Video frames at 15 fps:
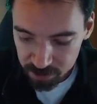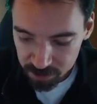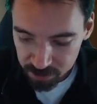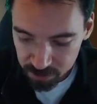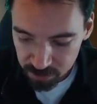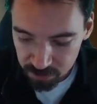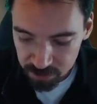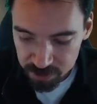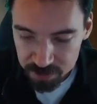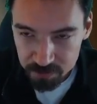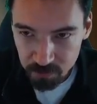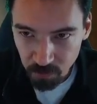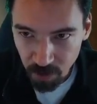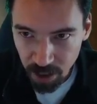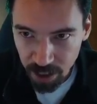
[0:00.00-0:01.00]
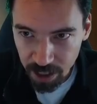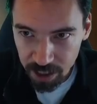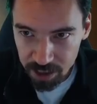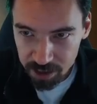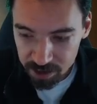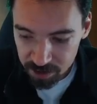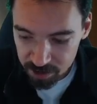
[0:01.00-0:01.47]
this
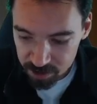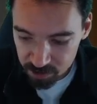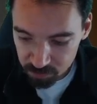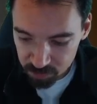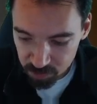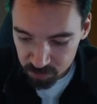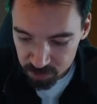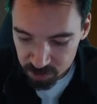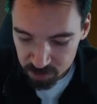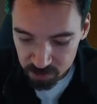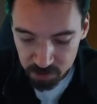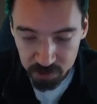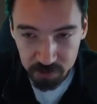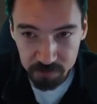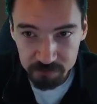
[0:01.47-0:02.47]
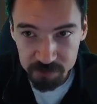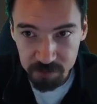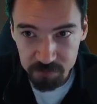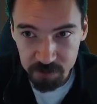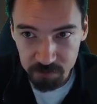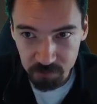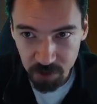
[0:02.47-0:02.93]
y is approaching 2 from
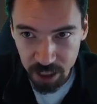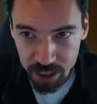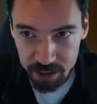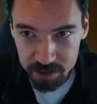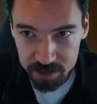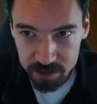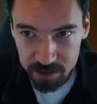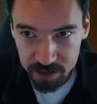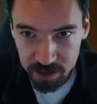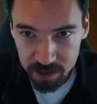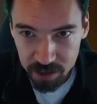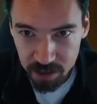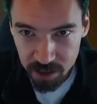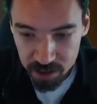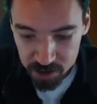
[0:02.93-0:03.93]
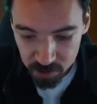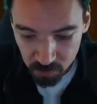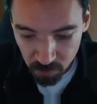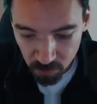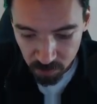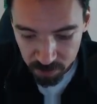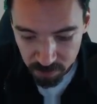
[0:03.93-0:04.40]
the right. So
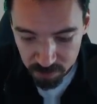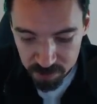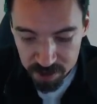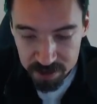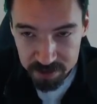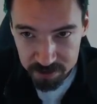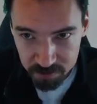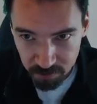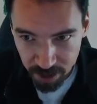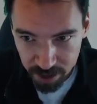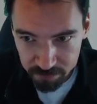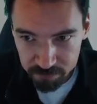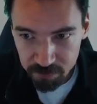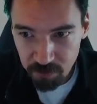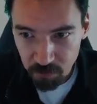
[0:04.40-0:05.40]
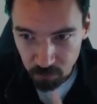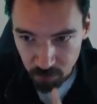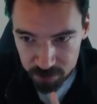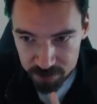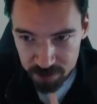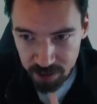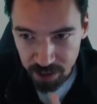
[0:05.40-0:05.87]
on this graph,
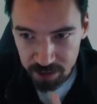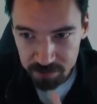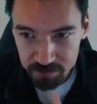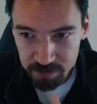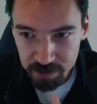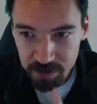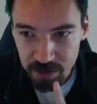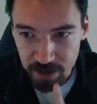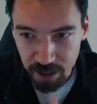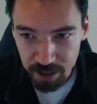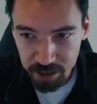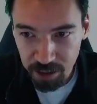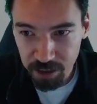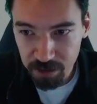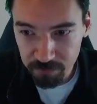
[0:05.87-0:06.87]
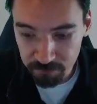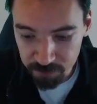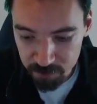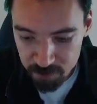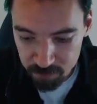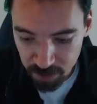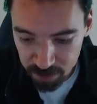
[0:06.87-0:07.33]
once again, not getting
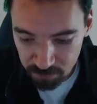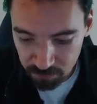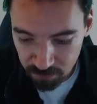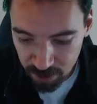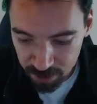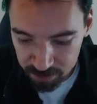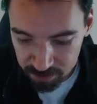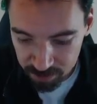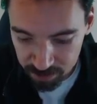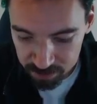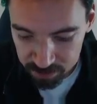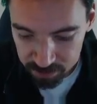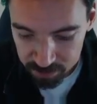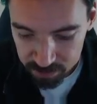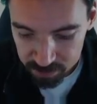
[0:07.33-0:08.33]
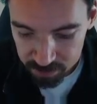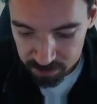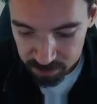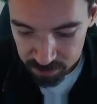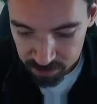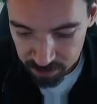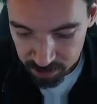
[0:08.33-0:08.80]
confused by the fact that
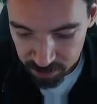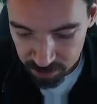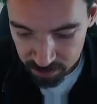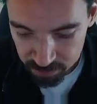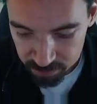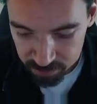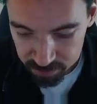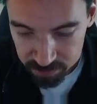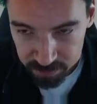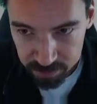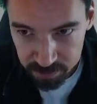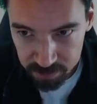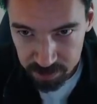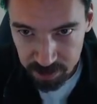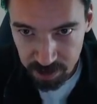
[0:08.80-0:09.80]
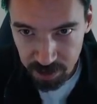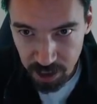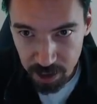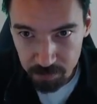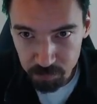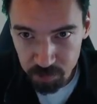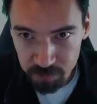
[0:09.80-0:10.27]
here the
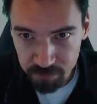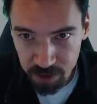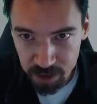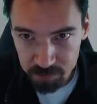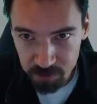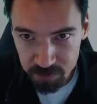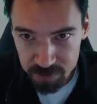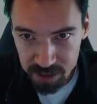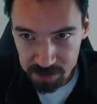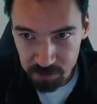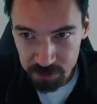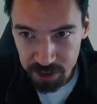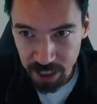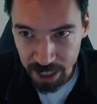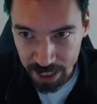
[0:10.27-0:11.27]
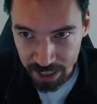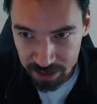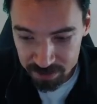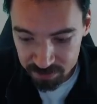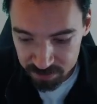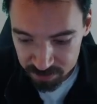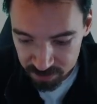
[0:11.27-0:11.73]
input variable is labeled
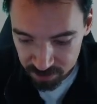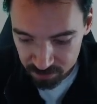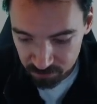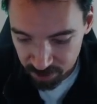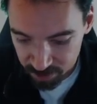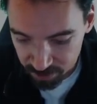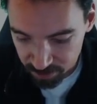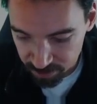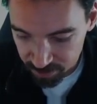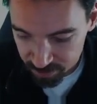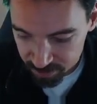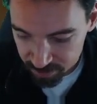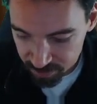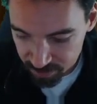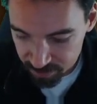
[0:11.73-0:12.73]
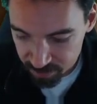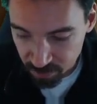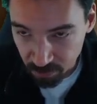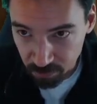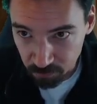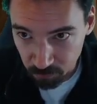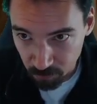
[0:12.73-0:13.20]
x, right? This is
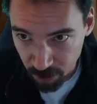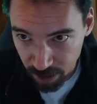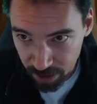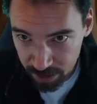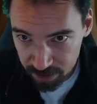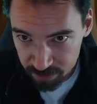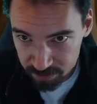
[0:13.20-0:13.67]
our y,